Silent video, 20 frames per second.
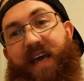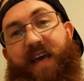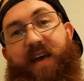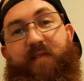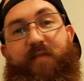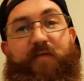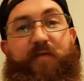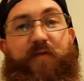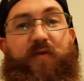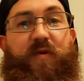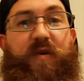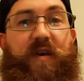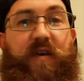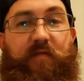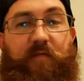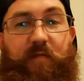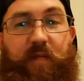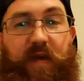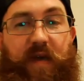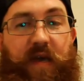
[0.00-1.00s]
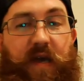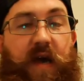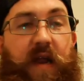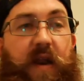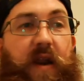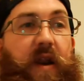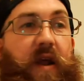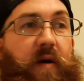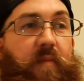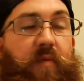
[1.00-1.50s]
if you give me
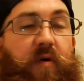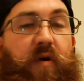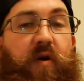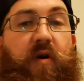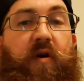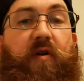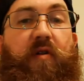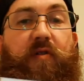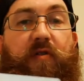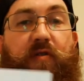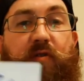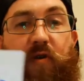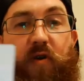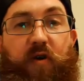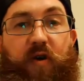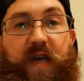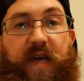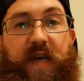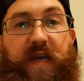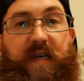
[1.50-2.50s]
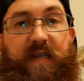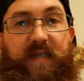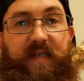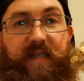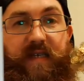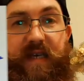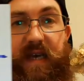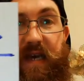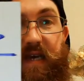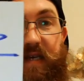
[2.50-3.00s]
number
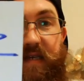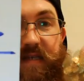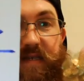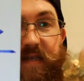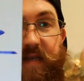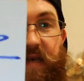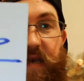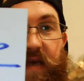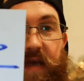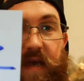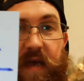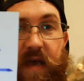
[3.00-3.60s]
36.